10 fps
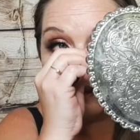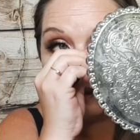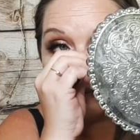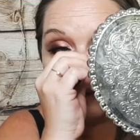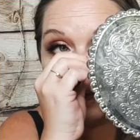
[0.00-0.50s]

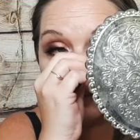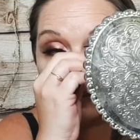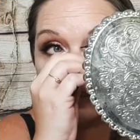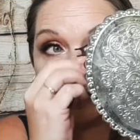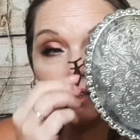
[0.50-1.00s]
And
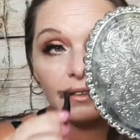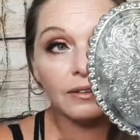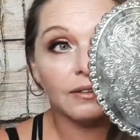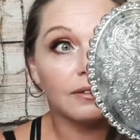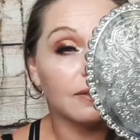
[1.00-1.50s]
practice.
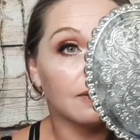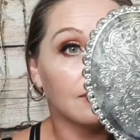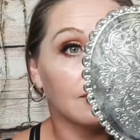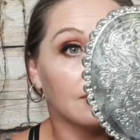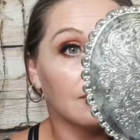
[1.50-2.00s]

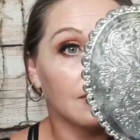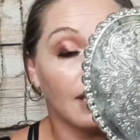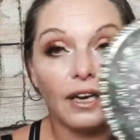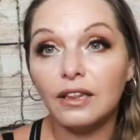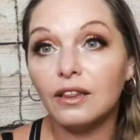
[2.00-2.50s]

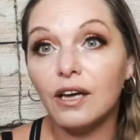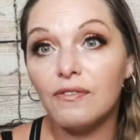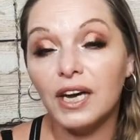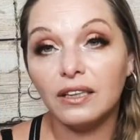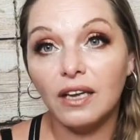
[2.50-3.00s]
And I love
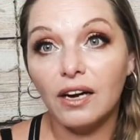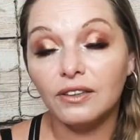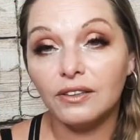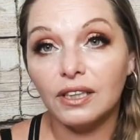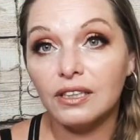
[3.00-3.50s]
that
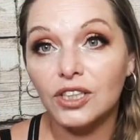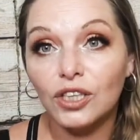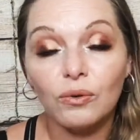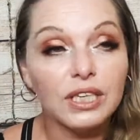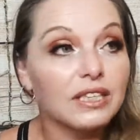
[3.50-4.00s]
liner thing. It's
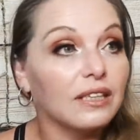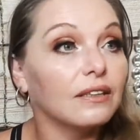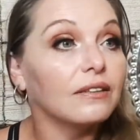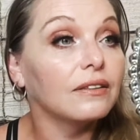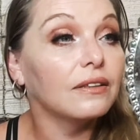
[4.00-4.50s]
so easy.
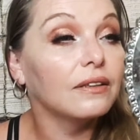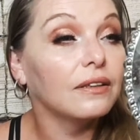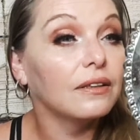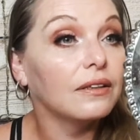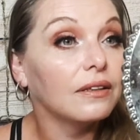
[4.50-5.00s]

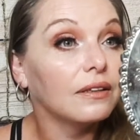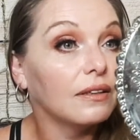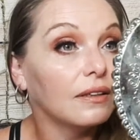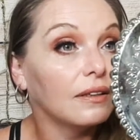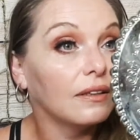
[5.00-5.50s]

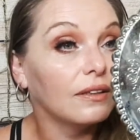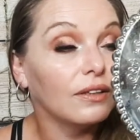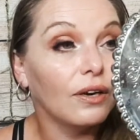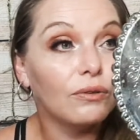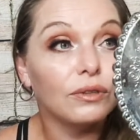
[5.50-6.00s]

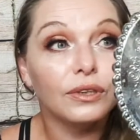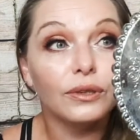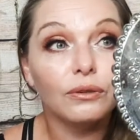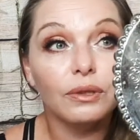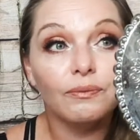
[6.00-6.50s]
No
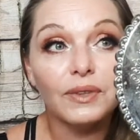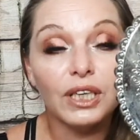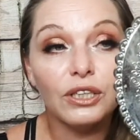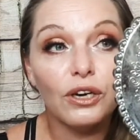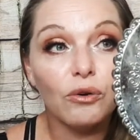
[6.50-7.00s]
glue,
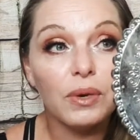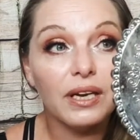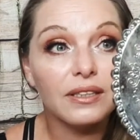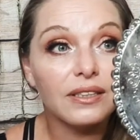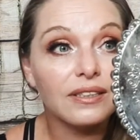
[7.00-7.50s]
no
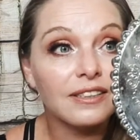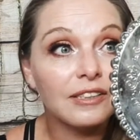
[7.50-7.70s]
mess.